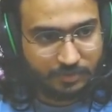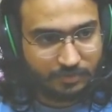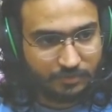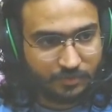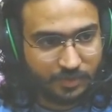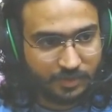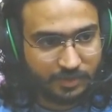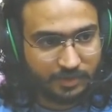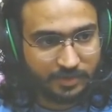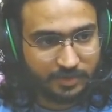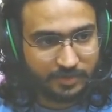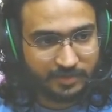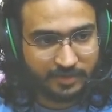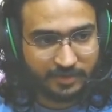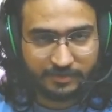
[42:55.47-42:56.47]
So it did
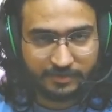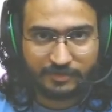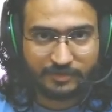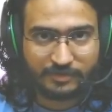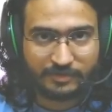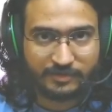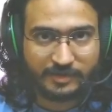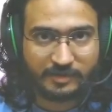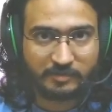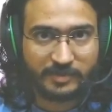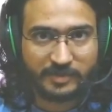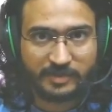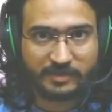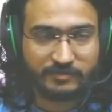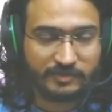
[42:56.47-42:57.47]
create a
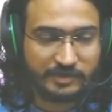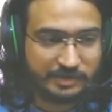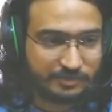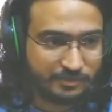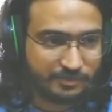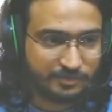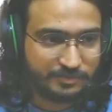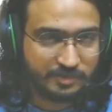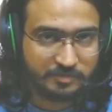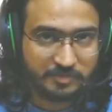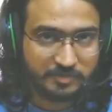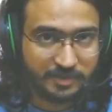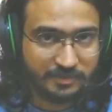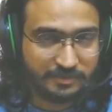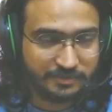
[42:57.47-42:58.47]
template env, so
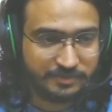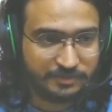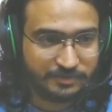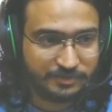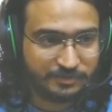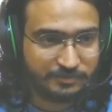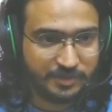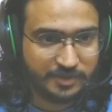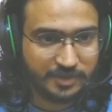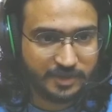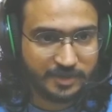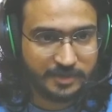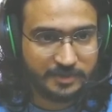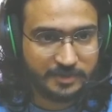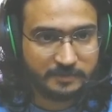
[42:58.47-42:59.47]
something's
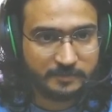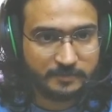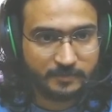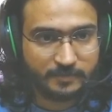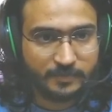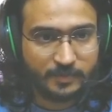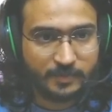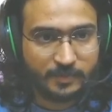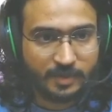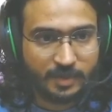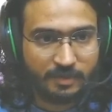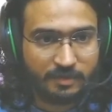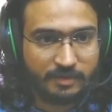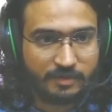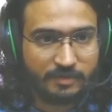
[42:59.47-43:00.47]
working,
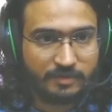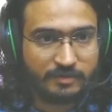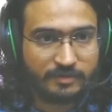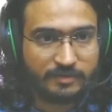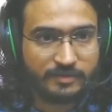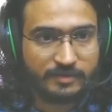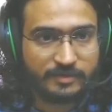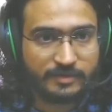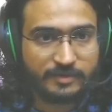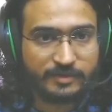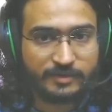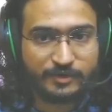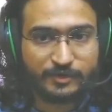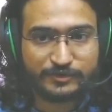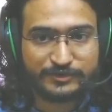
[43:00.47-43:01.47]
and
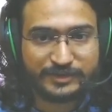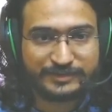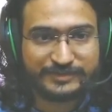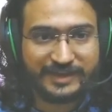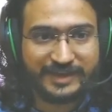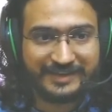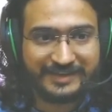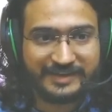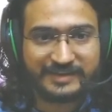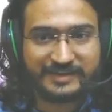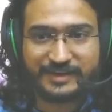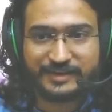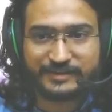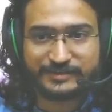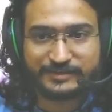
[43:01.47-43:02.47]
looks exactly
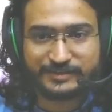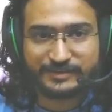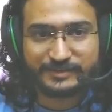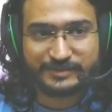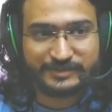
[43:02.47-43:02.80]
like the